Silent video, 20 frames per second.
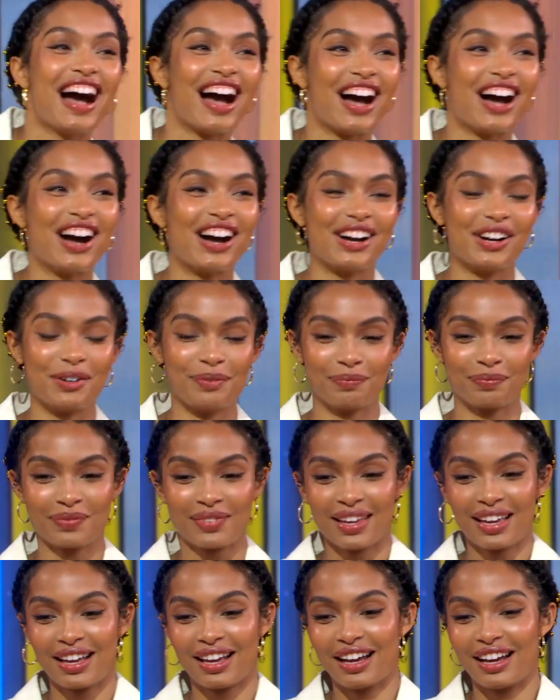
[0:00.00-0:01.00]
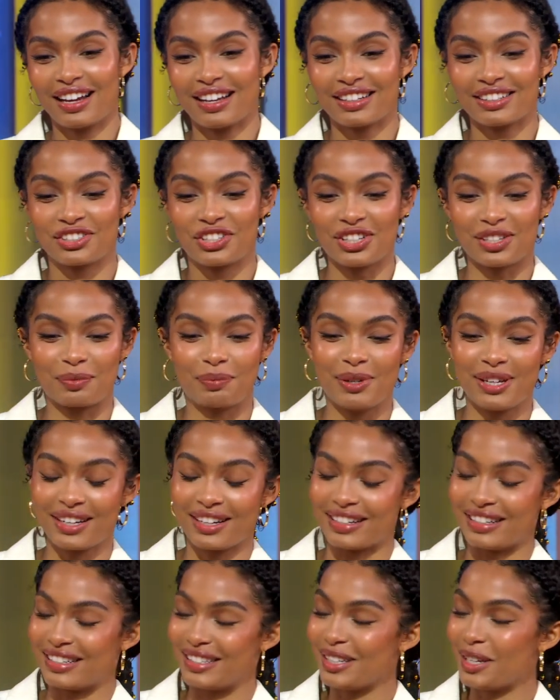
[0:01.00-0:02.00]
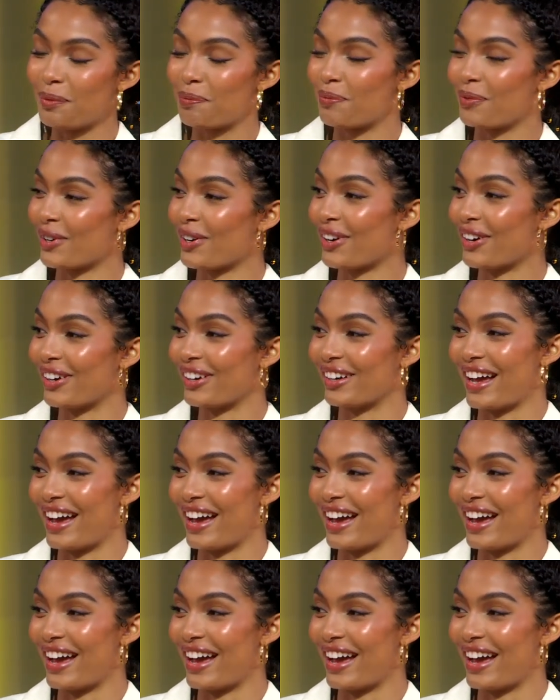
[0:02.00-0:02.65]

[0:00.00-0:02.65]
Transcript: um, Just being a deep nerd,